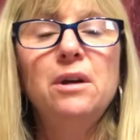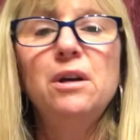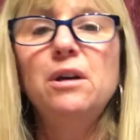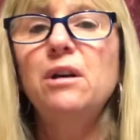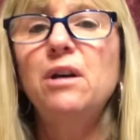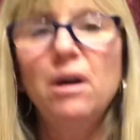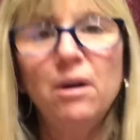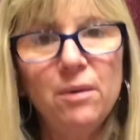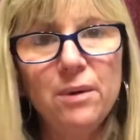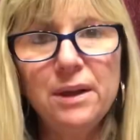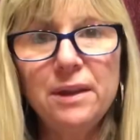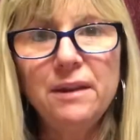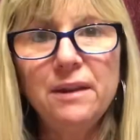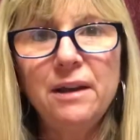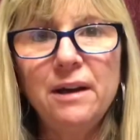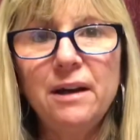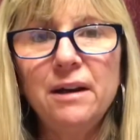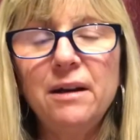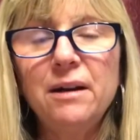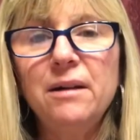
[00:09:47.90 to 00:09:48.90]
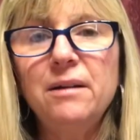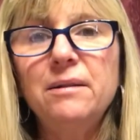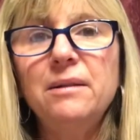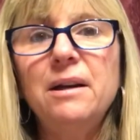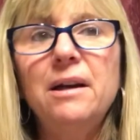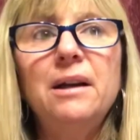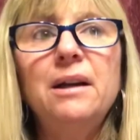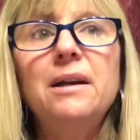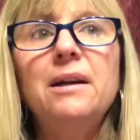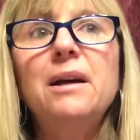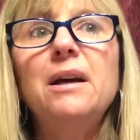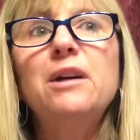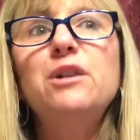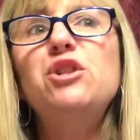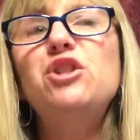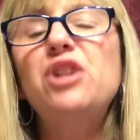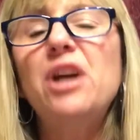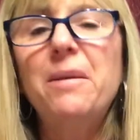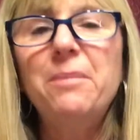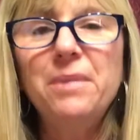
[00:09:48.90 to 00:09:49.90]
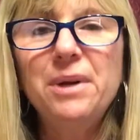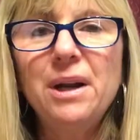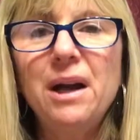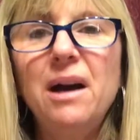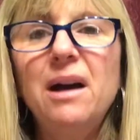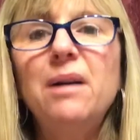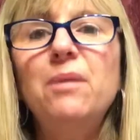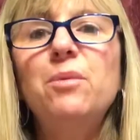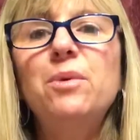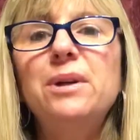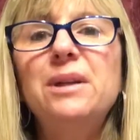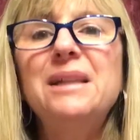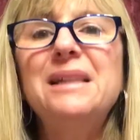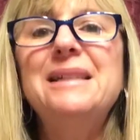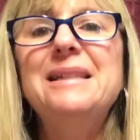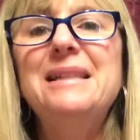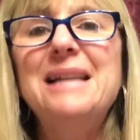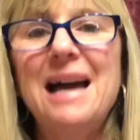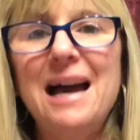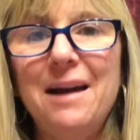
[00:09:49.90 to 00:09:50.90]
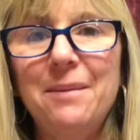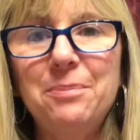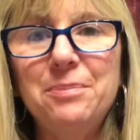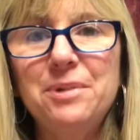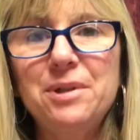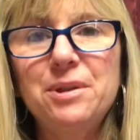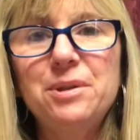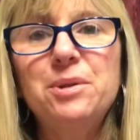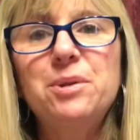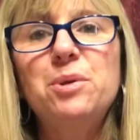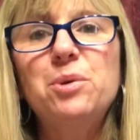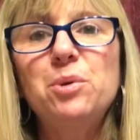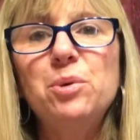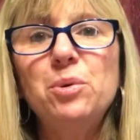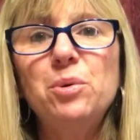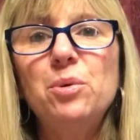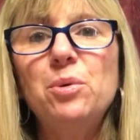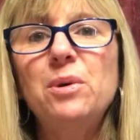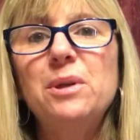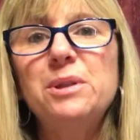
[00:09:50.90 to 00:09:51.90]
go in there like a Gemini would adapt to